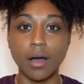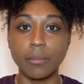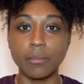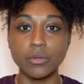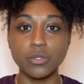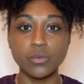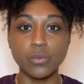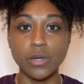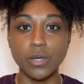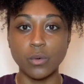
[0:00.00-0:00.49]

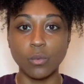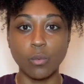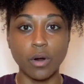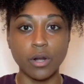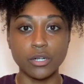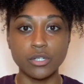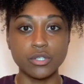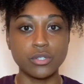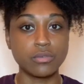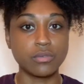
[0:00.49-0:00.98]
between
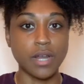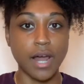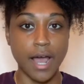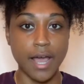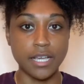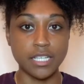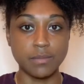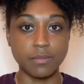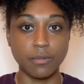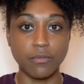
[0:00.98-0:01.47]
1 or 2
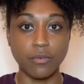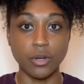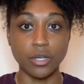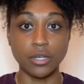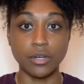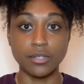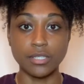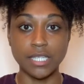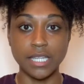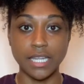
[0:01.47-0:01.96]
nights before you
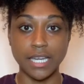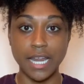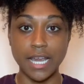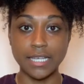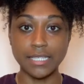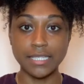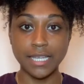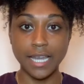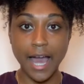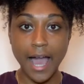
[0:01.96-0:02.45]
go to the
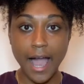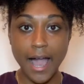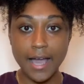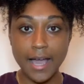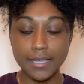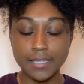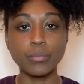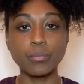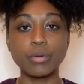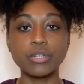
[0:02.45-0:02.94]
next
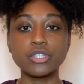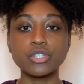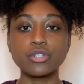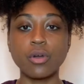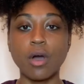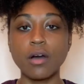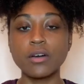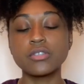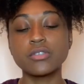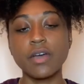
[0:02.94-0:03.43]
class, but you
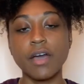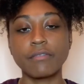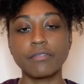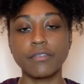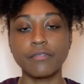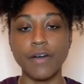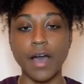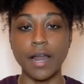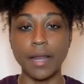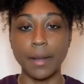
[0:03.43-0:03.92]
also have to
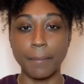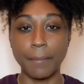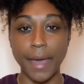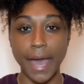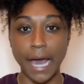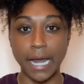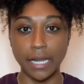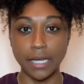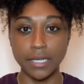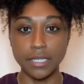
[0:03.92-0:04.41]
find a
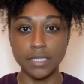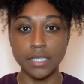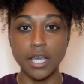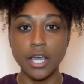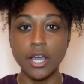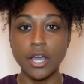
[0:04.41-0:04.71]
balance.